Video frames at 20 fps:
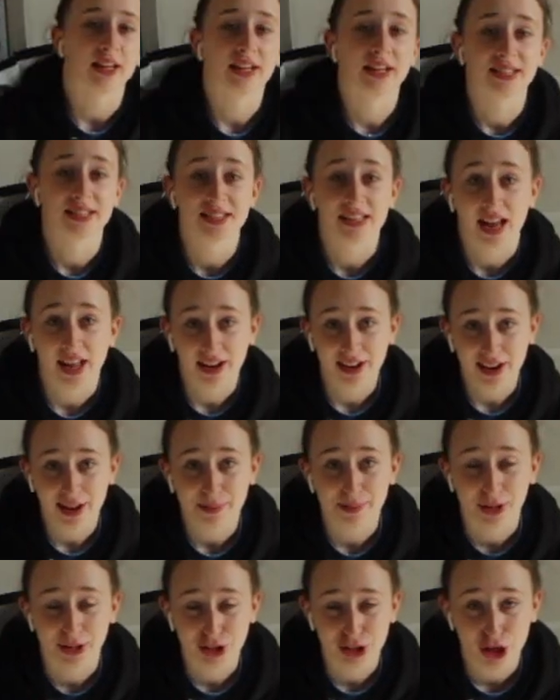It is Saturday,
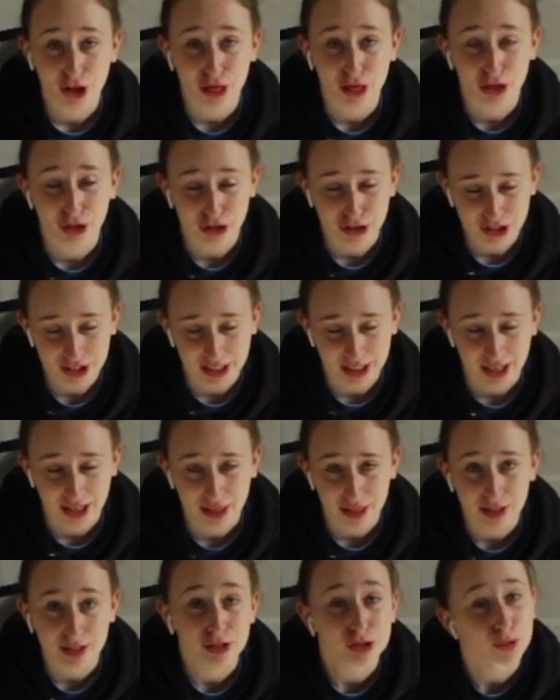March
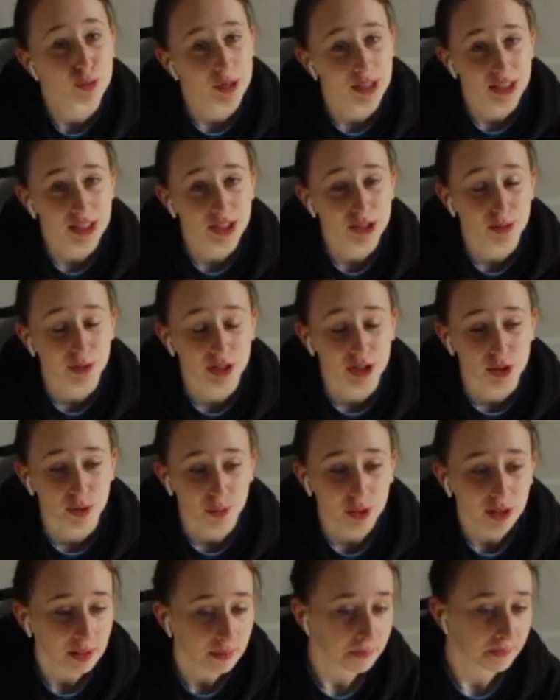13th,
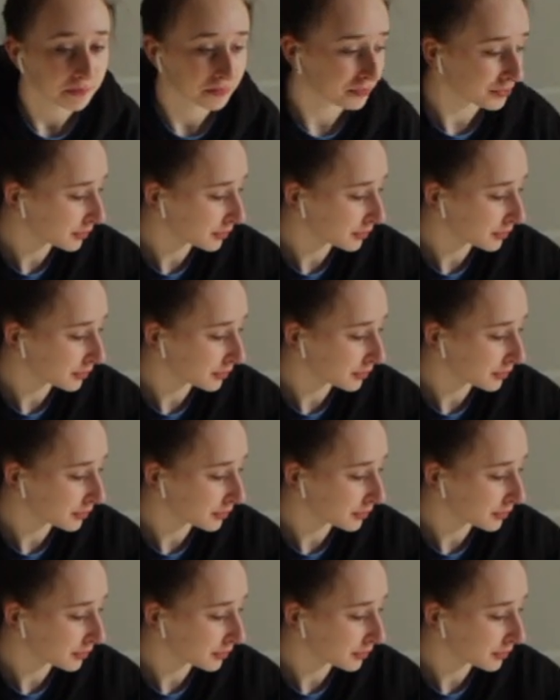2021